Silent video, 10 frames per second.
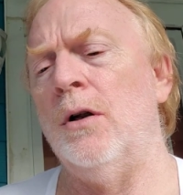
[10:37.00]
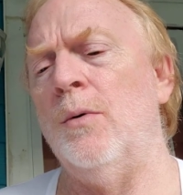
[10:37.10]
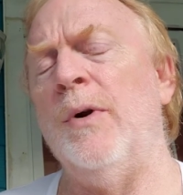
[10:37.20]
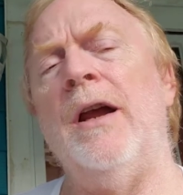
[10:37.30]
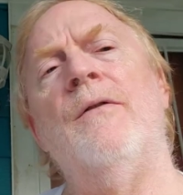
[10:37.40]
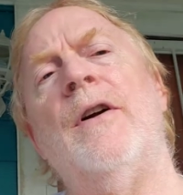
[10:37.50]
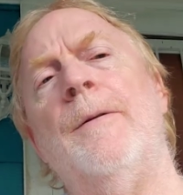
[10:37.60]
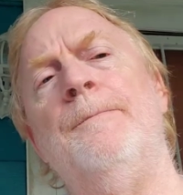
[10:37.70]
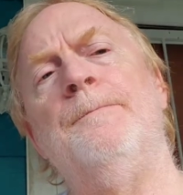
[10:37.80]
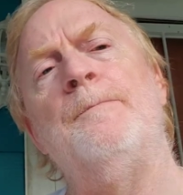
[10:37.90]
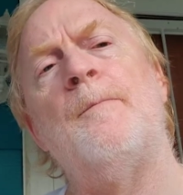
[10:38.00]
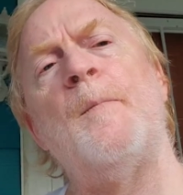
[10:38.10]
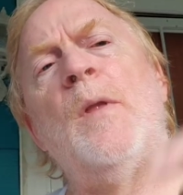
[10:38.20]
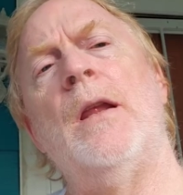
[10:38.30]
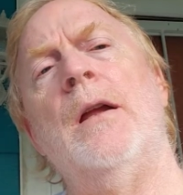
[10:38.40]
We have um,
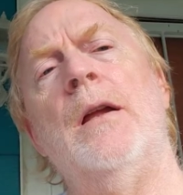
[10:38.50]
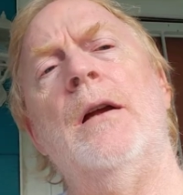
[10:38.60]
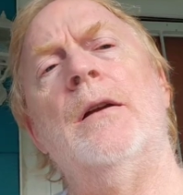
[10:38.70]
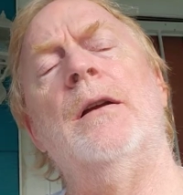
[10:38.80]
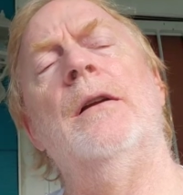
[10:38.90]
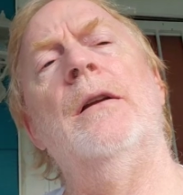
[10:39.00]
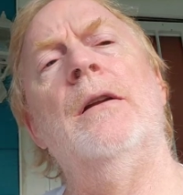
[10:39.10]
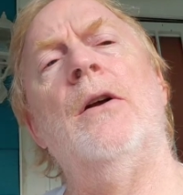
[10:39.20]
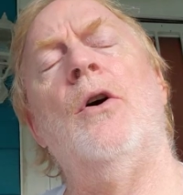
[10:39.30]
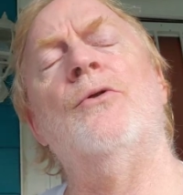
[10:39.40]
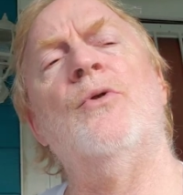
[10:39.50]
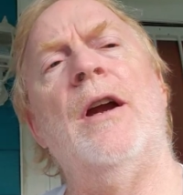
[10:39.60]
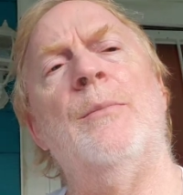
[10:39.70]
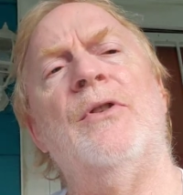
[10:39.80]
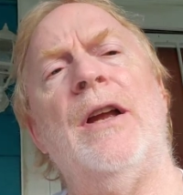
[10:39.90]
uh, All
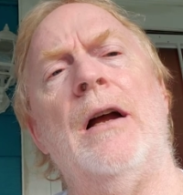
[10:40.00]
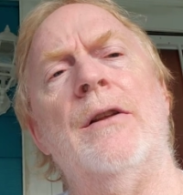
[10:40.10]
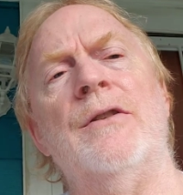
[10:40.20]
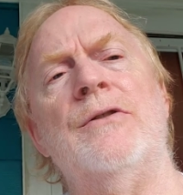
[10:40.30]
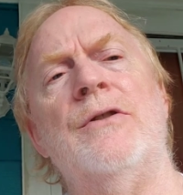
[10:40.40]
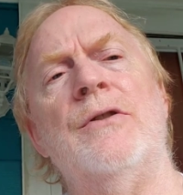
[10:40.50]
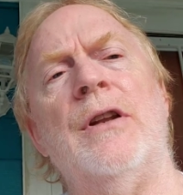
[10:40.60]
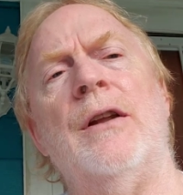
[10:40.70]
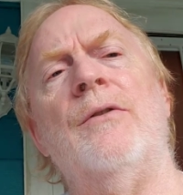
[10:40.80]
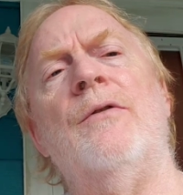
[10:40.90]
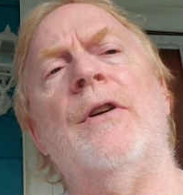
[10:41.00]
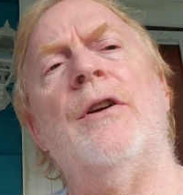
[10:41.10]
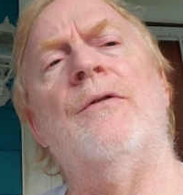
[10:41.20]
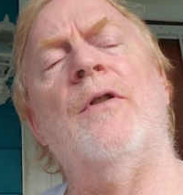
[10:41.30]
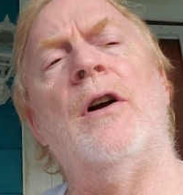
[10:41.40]
Tribes College, not
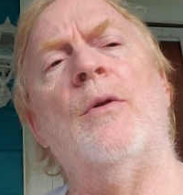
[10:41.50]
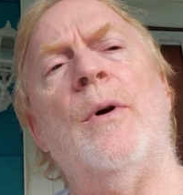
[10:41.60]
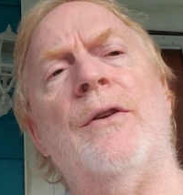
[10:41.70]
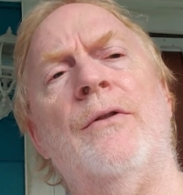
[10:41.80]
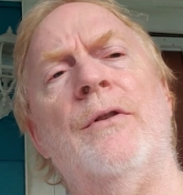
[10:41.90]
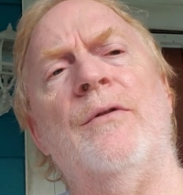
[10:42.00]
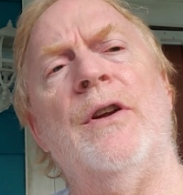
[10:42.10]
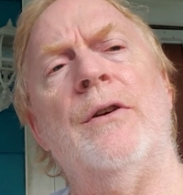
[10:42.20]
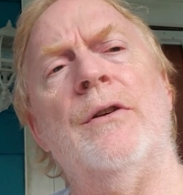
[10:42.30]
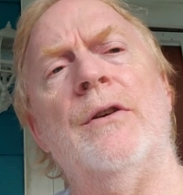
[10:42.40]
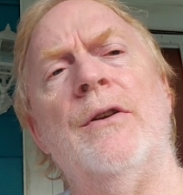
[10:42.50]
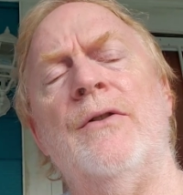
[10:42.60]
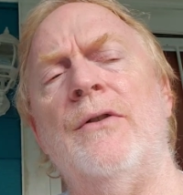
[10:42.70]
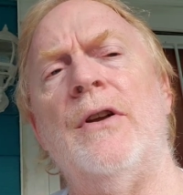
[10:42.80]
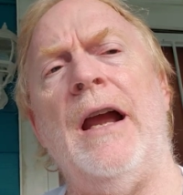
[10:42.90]
very far west of here.
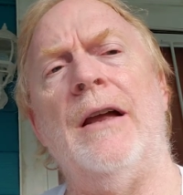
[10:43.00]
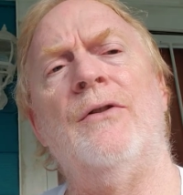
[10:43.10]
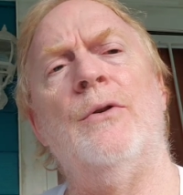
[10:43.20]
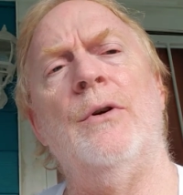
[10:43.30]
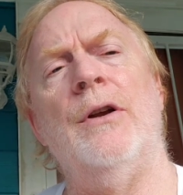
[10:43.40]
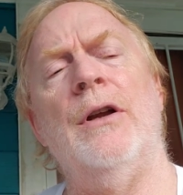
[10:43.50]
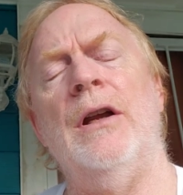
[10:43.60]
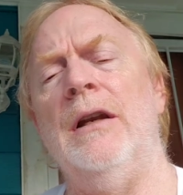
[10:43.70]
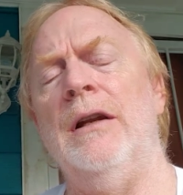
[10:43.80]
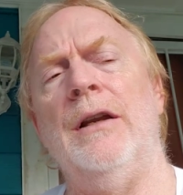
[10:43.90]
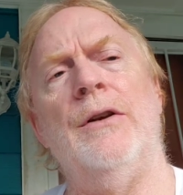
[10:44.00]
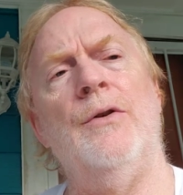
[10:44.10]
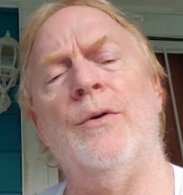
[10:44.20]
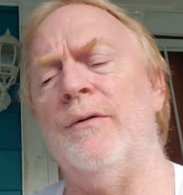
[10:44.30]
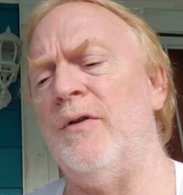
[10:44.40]
It's Haskell Indian
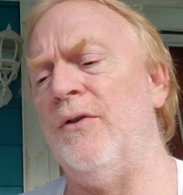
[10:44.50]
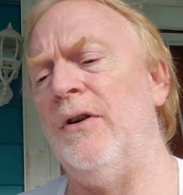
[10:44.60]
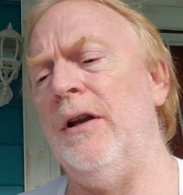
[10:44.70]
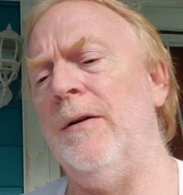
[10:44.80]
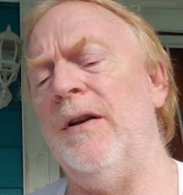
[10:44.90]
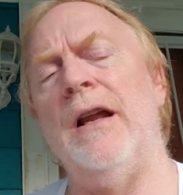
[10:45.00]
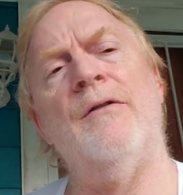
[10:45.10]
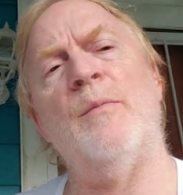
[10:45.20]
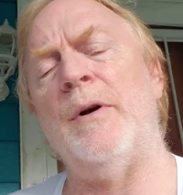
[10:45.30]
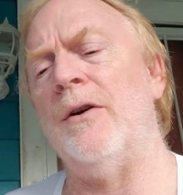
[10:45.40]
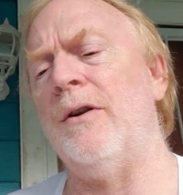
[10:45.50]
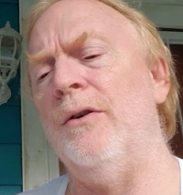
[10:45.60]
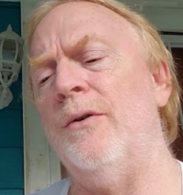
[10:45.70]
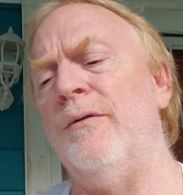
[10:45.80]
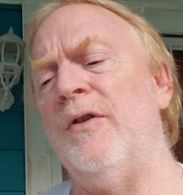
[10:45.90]
University, Native
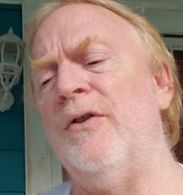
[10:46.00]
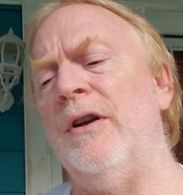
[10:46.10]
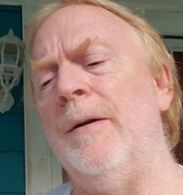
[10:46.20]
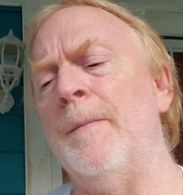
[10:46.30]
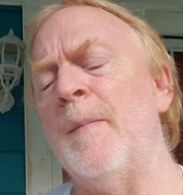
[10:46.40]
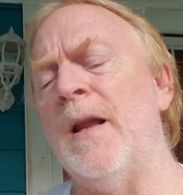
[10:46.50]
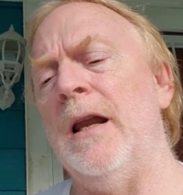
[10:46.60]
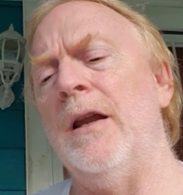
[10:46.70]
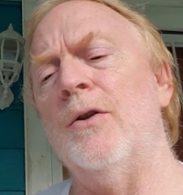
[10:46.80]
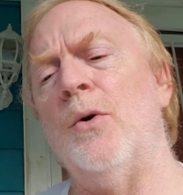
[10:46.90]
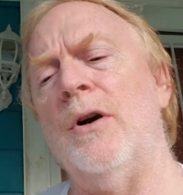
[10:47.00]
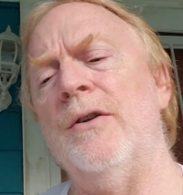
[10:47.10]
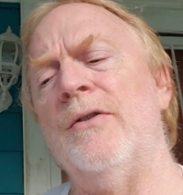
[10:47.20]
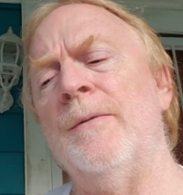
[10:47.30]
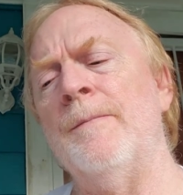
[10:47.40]
American University in
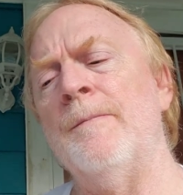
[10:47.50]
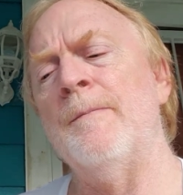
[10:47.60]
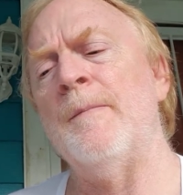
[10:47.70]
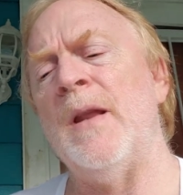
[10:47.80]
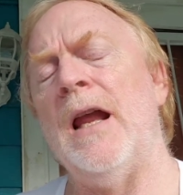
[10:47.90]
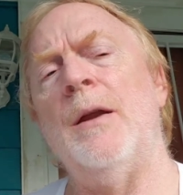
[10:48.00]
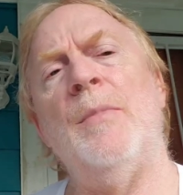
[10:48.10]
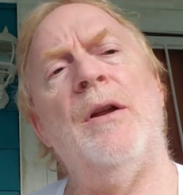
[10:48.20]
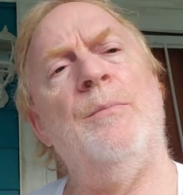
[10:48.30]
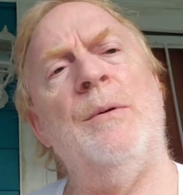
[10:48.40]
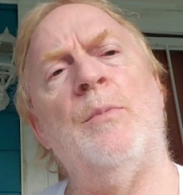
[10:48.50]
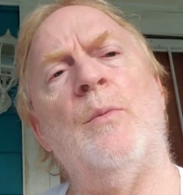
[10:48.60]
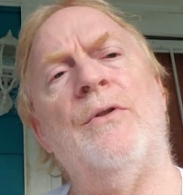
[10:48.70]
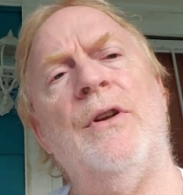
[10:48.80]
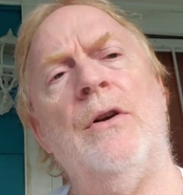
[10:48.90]
Lawrence and many people
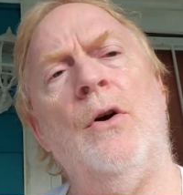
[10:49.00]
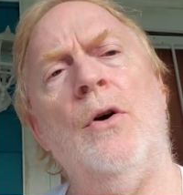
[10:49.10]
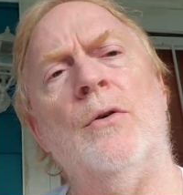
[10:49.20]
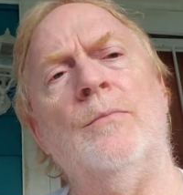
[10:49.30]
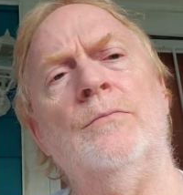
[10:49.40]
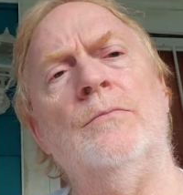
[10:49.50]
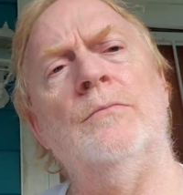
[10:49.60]
were sent home